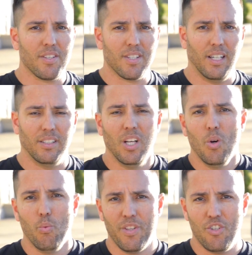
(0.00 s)
the sun
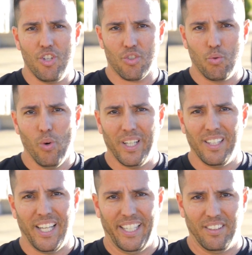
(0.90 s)
with just one
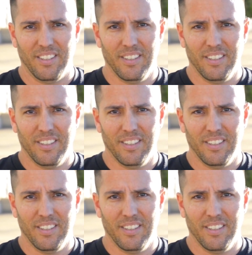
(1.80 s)
light.